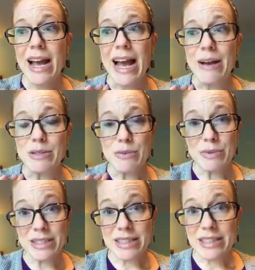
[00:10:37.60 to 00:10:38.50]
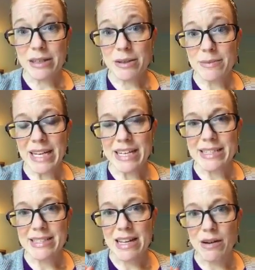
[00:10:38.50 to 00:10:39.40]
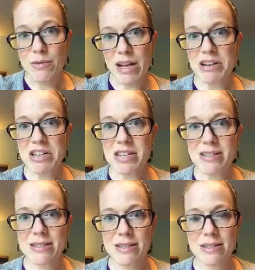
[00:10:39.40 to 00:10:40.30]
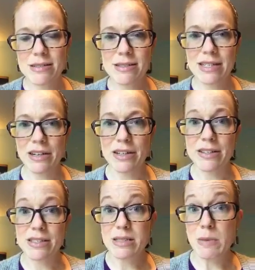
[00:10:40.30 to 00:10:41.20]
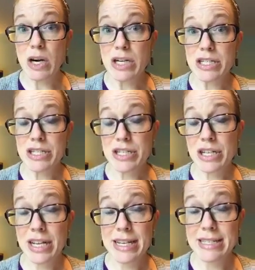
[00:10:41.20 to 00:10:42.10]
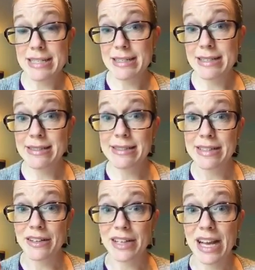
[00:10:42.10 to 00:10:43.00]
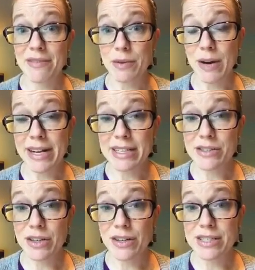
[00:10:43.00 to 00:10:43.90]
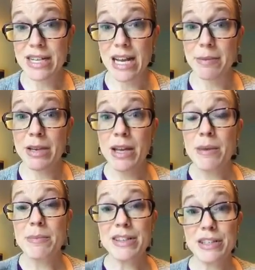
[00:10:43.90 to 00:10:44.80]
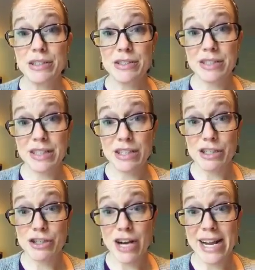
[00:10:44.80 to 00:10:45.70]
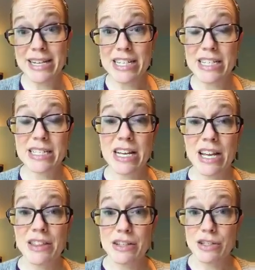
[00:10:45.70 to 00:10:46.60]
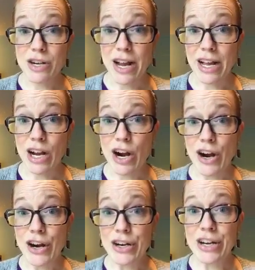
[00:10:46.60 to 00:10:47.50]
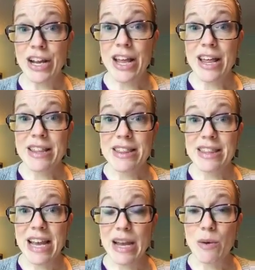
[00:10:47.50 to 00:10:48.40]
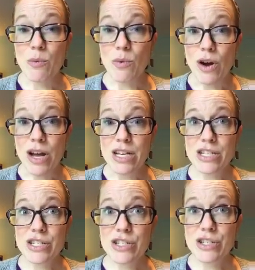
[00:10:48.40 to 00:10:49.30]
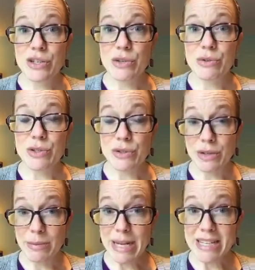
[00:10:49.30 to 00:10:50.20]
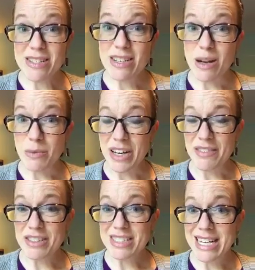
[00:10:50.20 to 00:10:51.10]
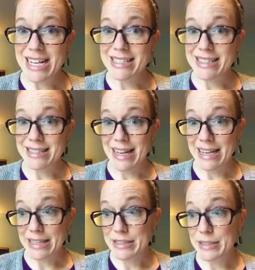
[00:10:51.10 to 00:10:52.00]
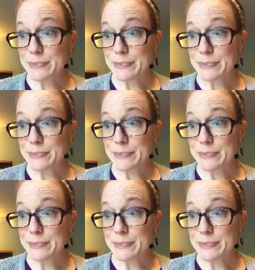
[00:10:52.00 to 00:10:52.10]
I was really clear with my kids that a runner isn't necessarily the smartest and doesn't necessarily have the right answer all the time, but they're using their strategies, they're trying hard, they want to do their best on whatever the task is at hand.